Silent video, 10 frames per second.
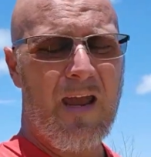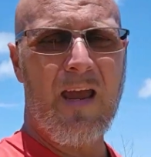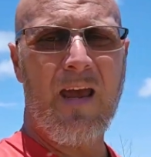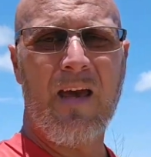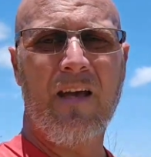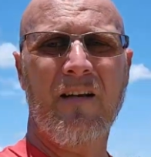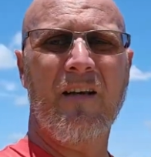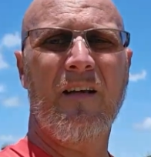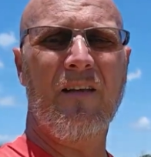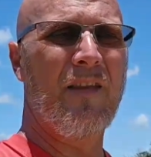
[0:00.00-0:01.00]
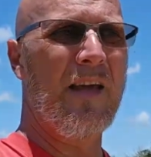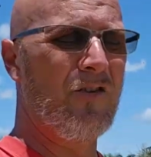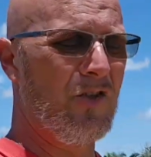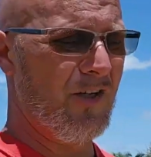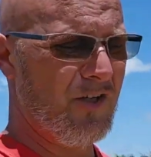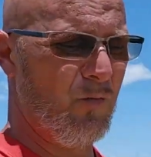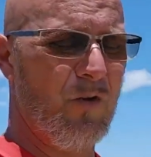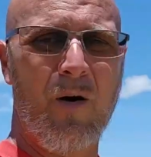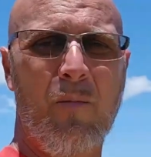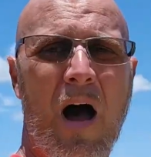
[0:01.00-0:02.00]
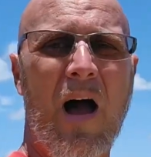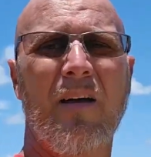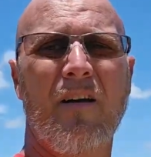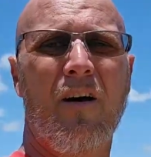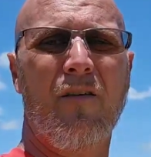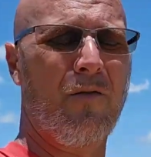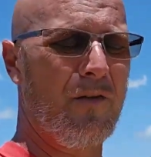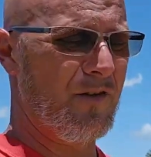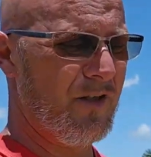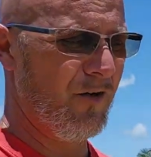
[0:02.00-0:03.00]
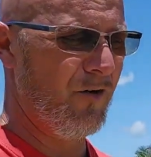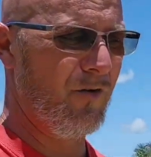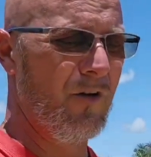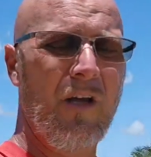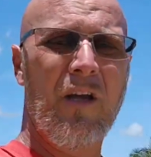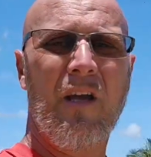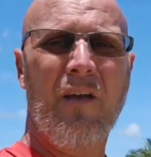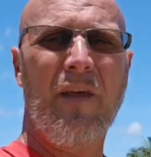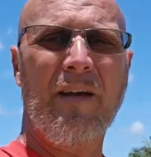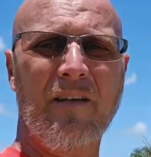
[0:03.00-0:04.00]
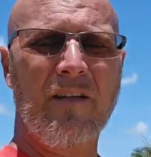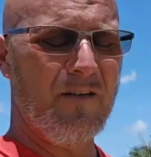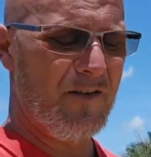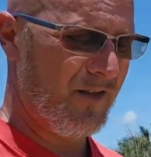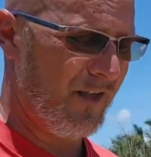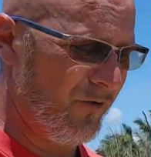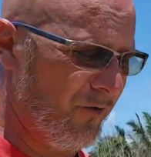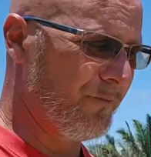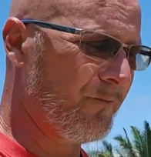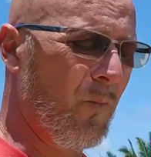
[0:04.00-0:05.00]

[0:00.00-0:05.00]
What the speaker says: and they just went up high enough until they could get the signal.